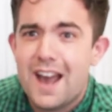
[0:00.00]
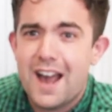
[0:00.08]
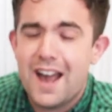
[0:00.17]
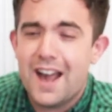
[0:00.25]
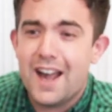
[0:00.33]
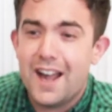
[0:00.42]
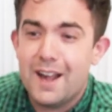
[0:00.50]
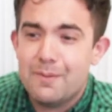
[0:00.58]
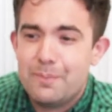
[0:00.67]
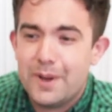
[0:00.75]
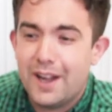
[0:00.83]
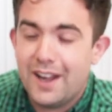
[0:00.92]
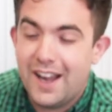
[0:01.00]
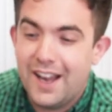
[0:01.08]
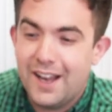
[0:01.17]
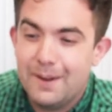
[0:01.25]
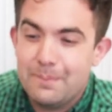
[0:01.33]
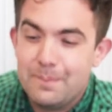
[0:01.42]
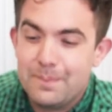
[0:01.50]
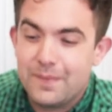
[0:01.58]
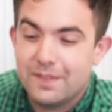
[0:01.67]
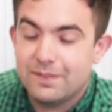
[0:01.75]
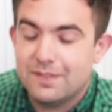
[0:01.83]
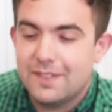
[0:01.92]
Uh, but um,
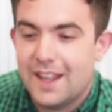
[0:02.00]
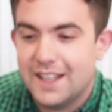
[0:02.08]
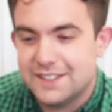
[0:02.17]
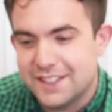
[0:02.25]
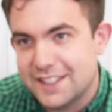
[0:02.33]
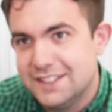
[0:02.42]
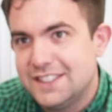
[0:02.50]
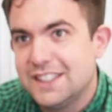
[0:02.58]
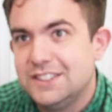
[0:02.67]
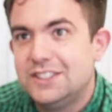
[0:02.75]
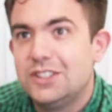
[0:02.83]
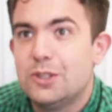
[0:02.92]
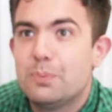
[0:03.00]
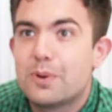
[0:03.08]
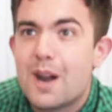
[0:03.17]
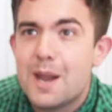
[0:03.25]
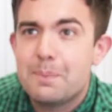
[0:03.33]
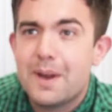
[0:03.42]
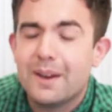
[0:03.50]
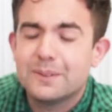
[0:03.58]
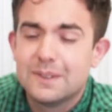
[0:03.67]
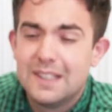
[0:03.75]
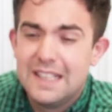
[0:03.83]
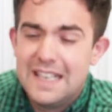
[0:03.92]
as I continued to pray
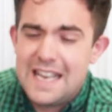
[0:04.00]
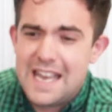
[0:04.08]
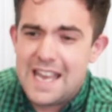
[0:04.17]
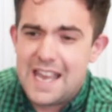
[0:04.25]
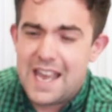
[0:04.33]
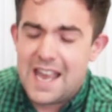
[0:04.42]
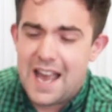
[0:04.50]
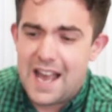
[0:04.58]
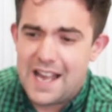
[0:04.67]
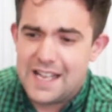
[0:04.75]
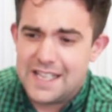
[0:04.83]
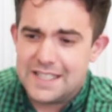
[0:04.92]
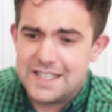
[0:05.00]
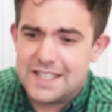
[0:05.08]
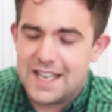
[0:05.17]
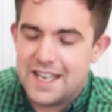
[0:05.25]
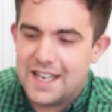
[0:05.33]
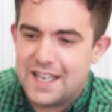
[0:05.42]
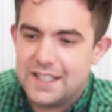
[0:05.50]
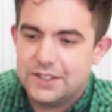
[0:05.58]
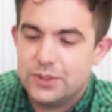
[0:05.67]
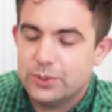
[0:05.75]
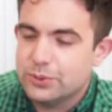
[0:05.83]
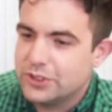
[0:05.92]
about and uh,
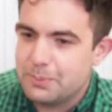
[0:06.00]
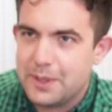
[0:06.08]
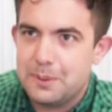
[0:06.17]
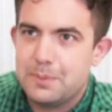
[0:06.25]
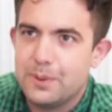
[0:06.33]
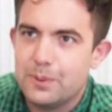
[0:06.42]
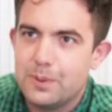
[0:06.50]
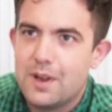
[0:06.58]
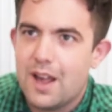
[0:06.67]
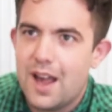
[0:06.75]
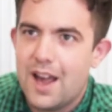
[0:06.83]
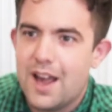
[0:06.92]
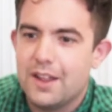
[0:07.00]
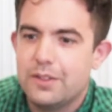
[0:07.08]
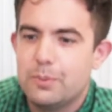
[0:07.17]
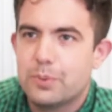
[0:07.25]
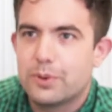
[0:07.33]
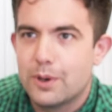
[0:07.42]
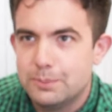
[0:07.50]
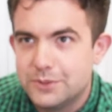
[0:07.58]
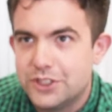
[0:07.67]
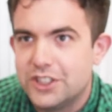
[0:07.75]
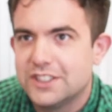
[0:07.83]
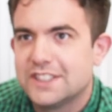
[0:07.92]
talk to people, uh, the
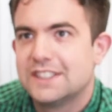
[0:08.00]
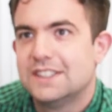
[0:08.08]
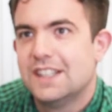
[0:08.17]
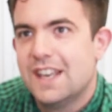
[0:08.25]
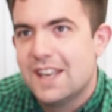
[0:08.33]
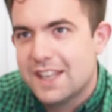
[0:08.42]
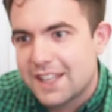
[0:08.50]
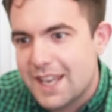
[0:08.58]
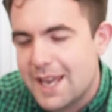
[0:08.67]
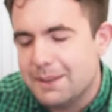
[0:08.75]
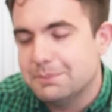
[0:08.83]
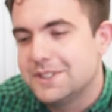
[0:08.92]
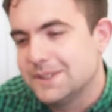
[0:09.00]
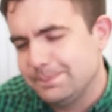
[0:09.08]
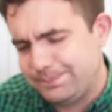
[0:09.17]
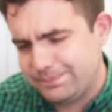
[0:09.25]
prompts just kept